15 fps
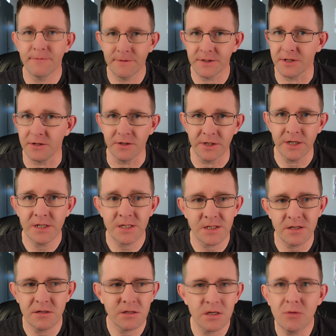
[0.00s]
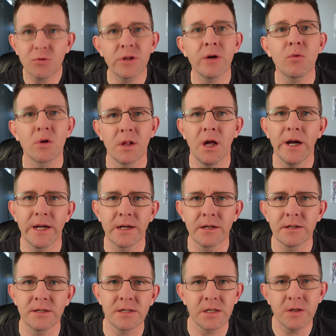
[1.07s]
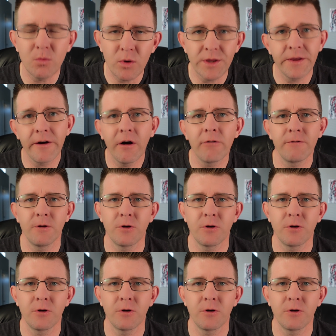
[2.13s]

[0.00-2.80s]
facilities to see what they were like and see what they offer the